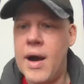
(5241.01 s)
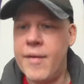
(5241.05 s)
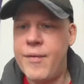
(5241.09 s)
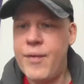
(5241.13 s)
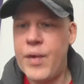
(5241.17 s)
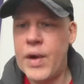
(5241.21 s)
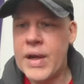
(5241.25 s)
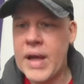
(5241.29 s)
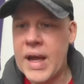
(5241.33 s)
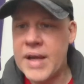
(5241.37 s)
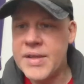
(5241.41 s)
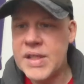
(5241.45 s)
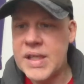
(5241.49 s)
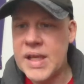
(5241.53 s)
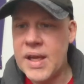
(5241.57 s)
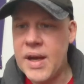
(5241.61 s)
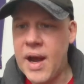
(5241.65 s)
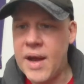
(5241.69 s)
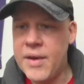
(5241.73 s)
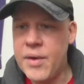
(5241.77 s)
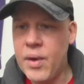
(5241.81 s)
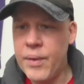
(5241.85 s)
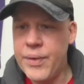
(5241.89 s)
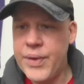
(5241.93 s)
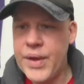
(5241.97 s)
Fun guy saying,
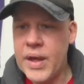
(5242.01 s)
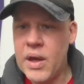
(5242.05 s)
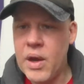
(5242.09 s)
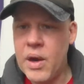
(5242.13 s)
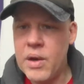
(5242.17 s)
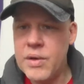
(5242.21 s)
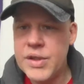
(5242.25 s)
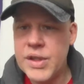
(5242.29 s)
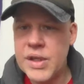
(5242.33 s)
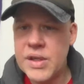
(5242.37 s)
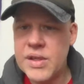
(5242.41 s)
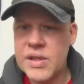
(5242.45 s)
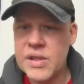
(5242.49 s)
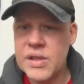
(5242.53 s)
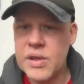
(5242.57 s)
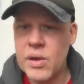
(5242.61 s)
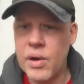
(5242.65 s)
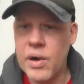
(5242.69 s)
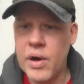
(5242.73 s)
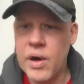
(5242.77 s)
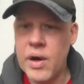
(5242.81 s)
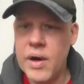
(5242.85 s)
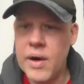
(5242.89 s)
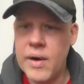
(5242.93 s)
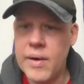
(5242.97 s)
I don't think OG is still
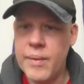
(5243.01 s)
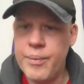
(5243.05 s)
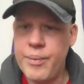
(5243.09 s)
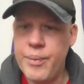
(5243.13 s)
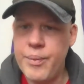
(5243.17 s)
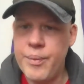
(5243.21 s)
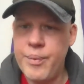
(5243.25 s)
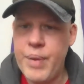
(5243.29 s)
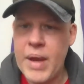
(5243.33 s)
hurt.